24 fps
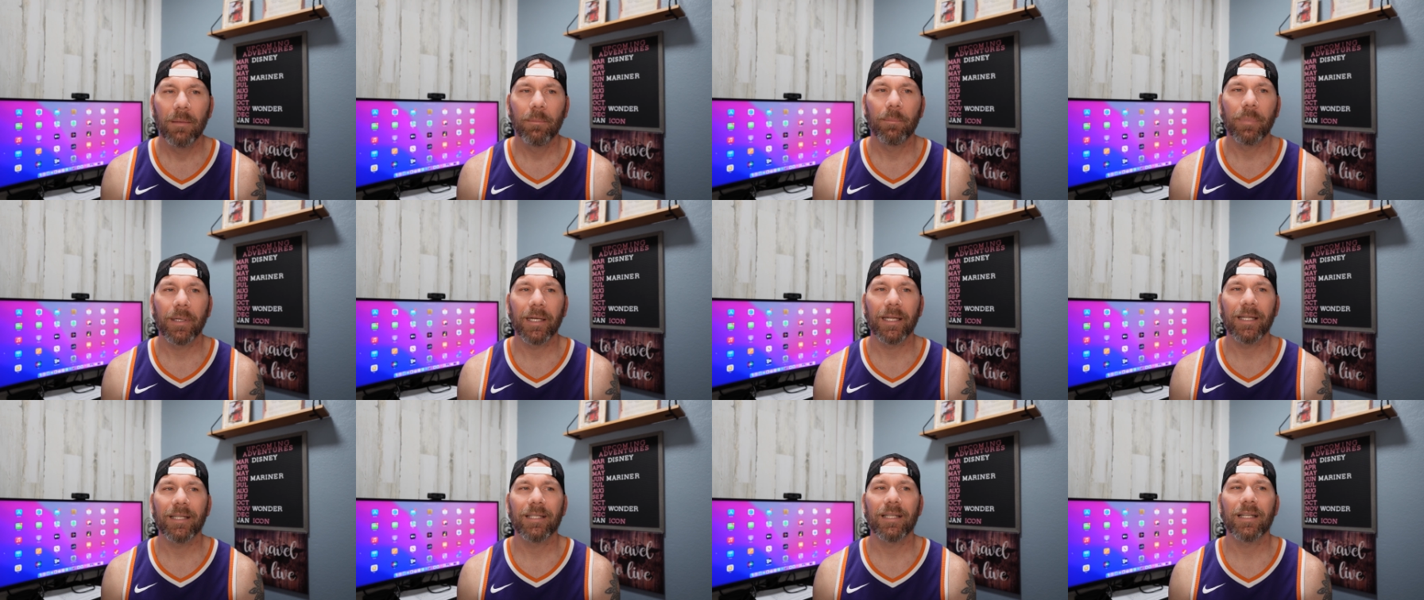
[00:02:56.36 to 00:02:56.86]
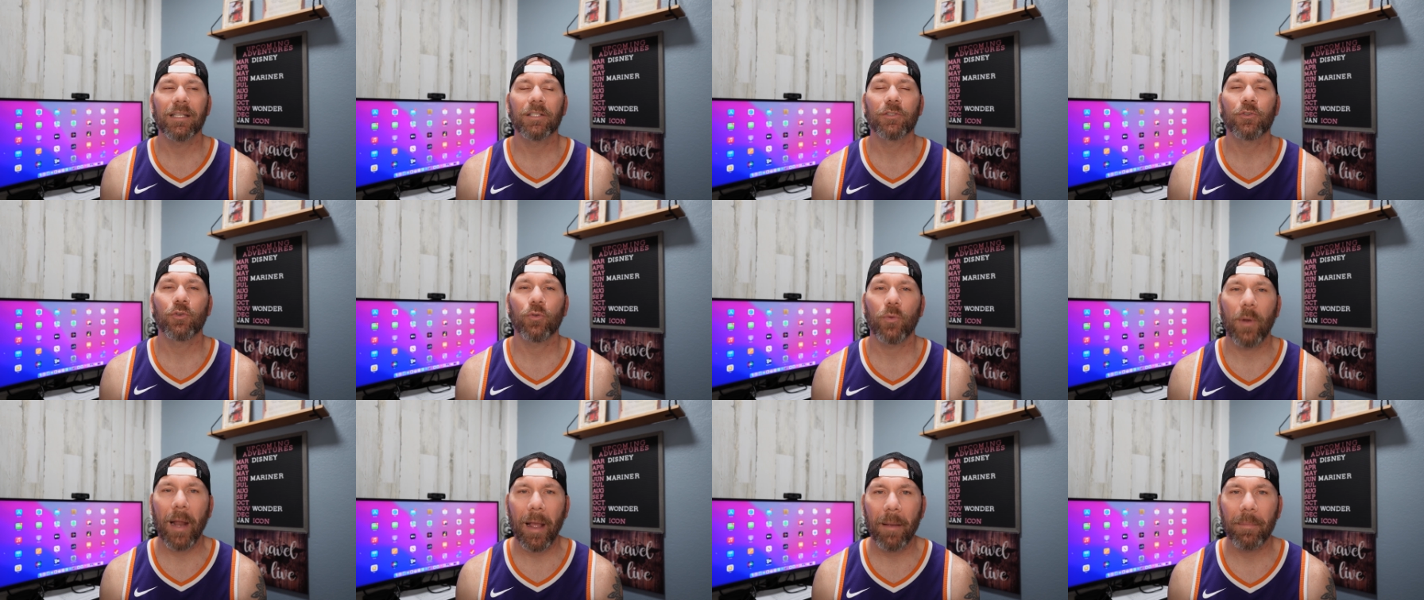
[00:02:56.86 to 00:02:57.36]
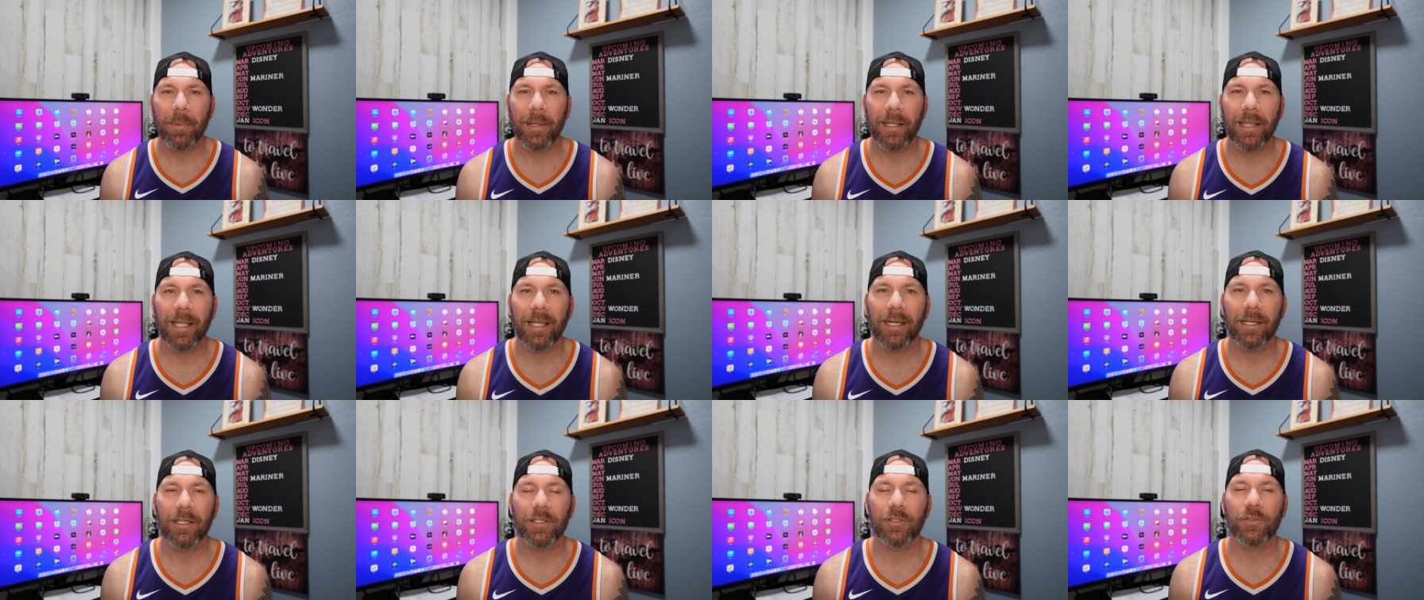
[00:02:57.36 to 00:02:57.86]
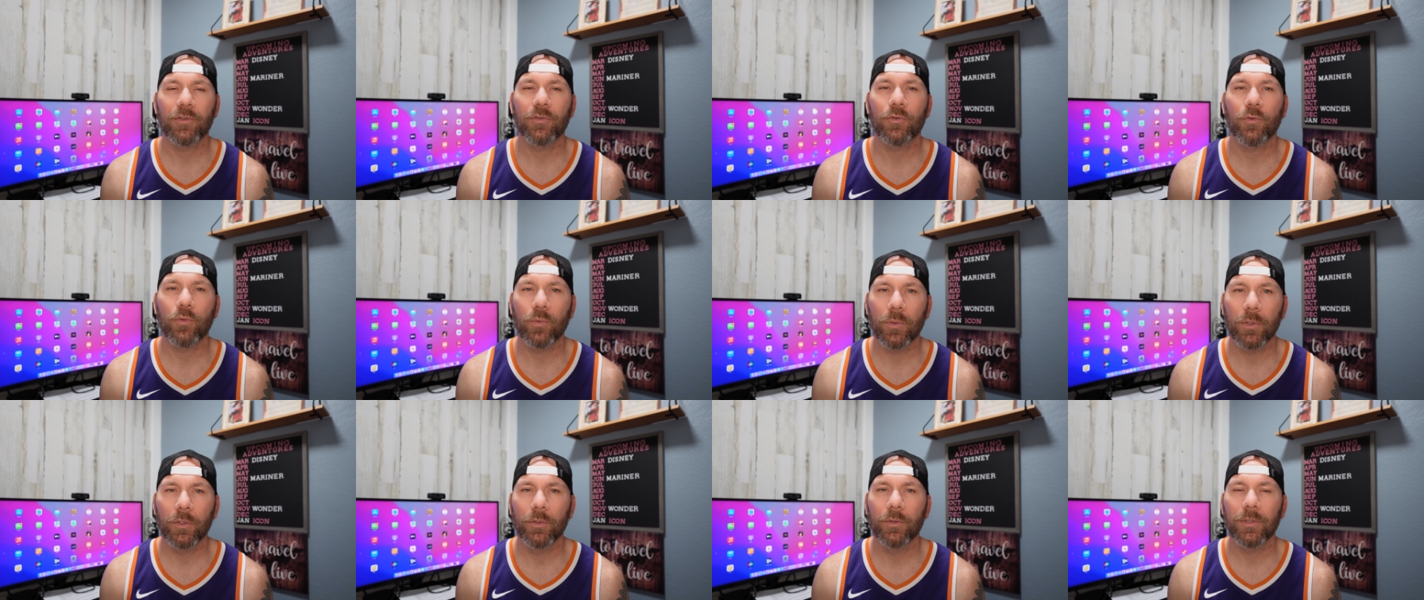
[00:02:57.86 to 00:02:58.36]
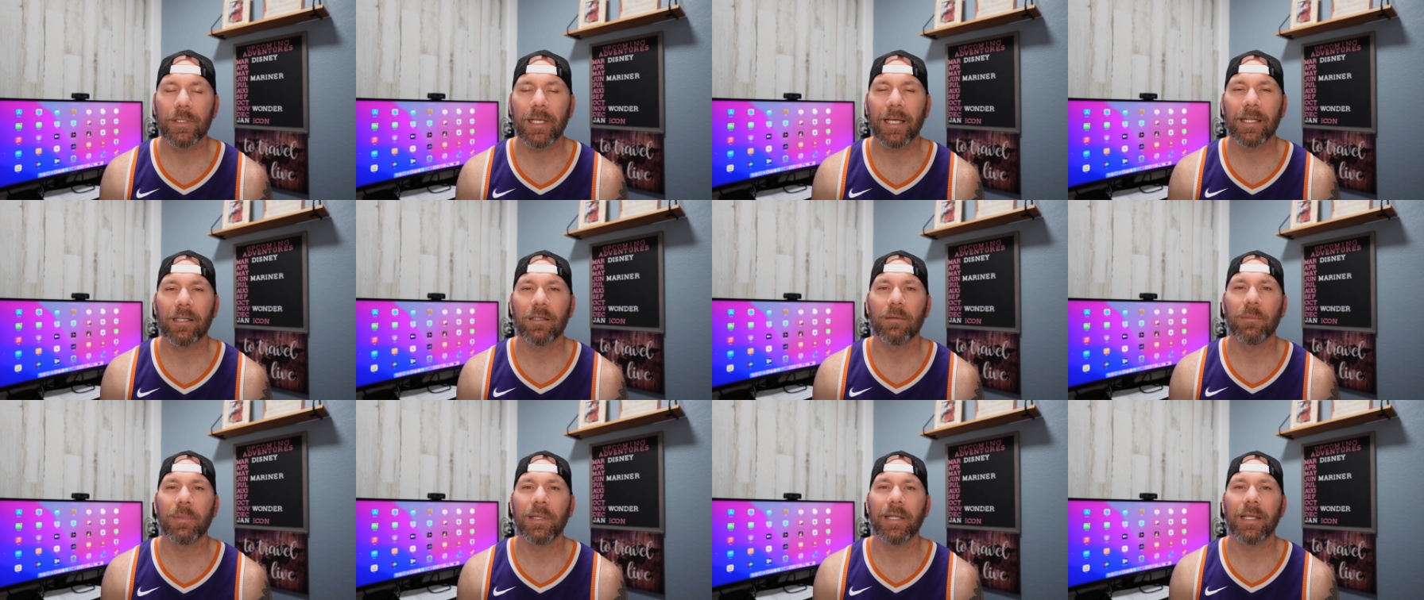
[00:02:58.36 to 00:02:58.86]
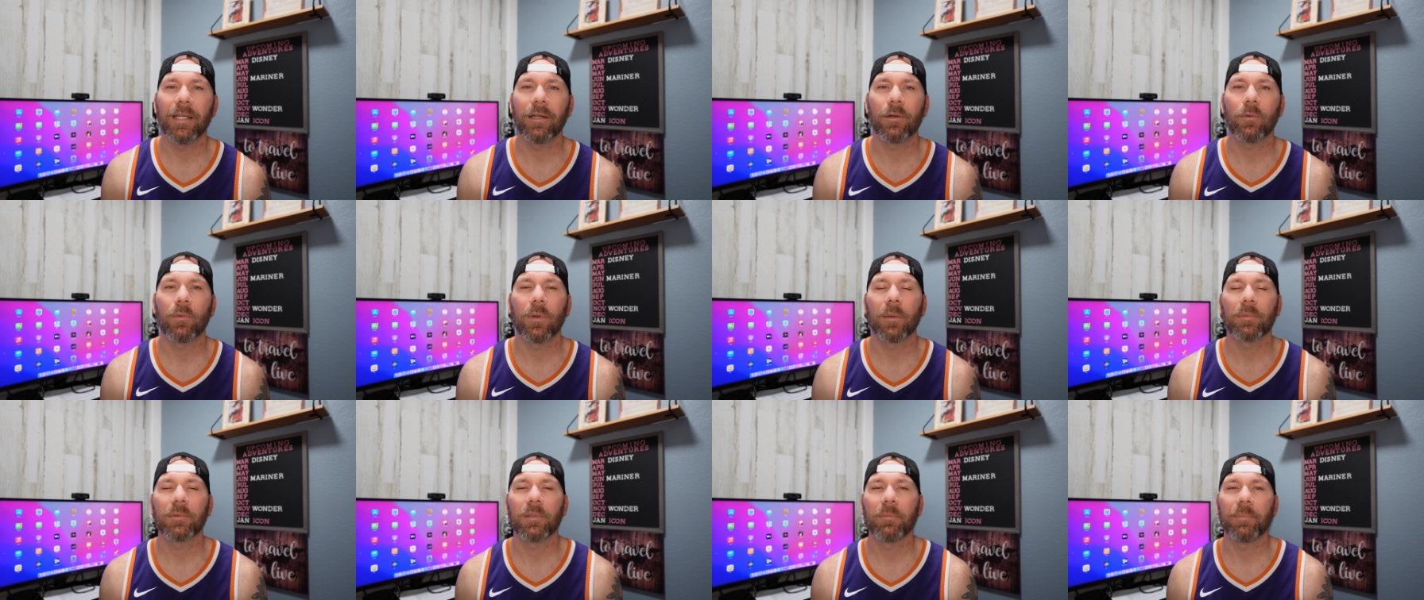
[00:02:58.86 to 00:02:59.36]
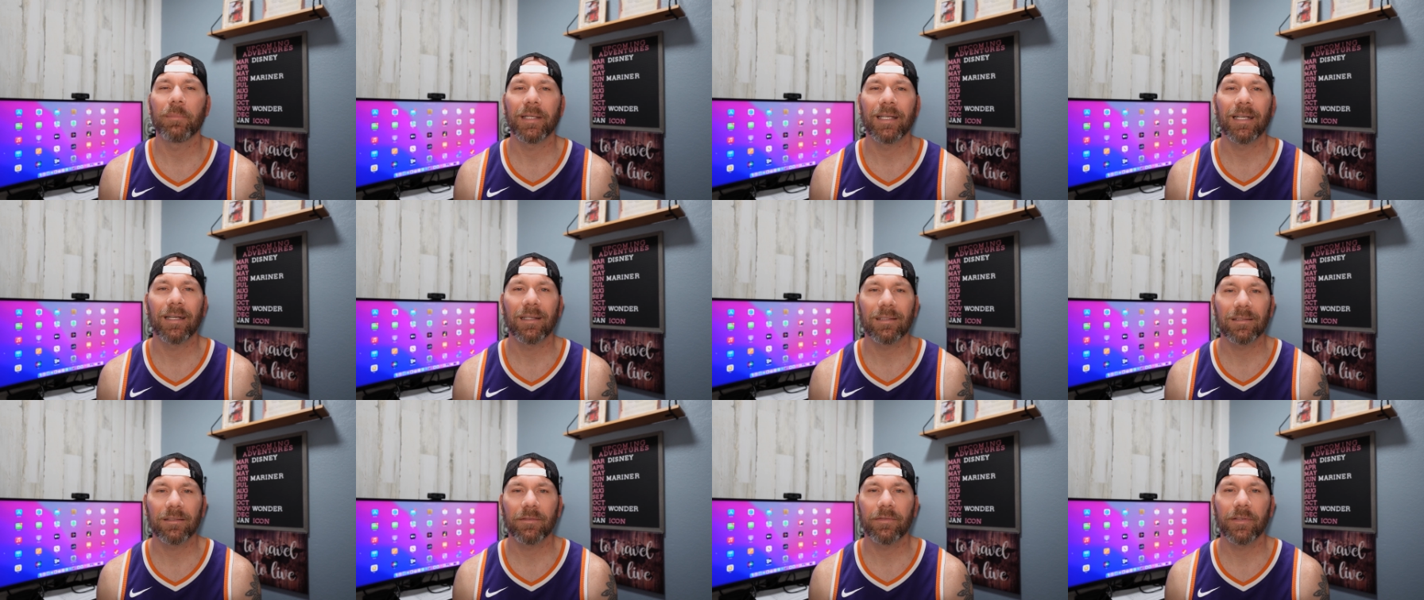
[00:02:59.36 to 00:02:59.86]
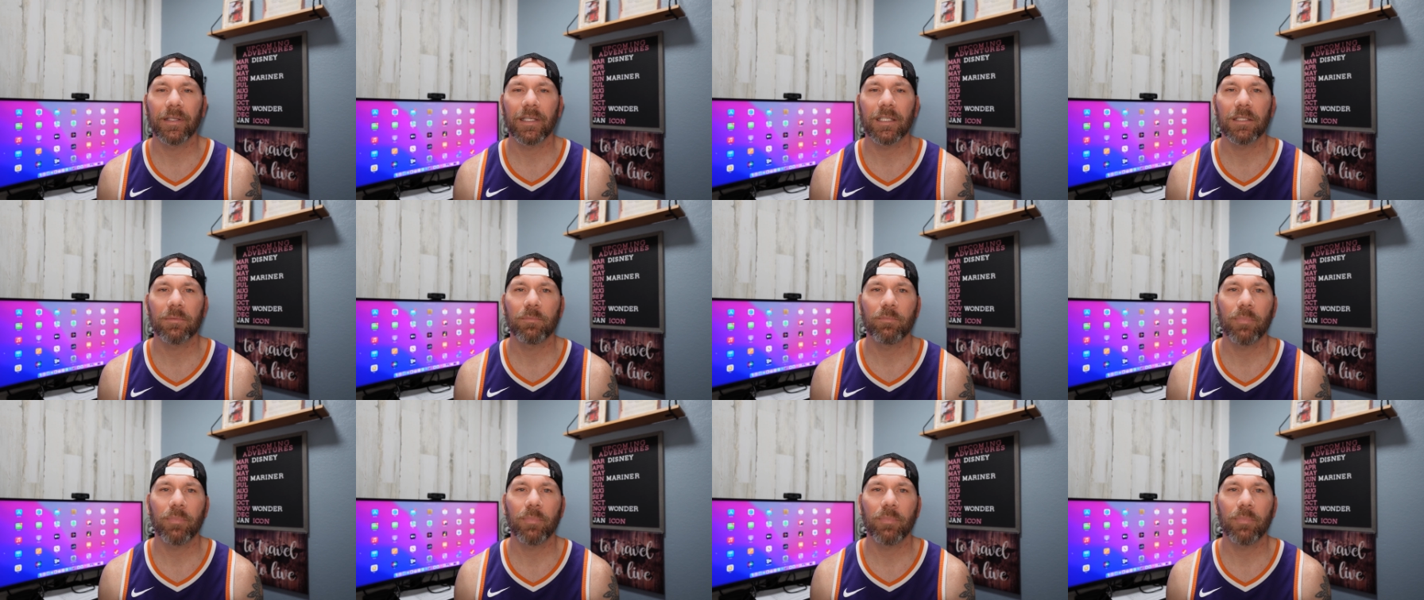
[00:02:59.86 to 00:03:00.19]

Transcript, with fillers: But it is crappy that his cruise had to be interrupted because of this.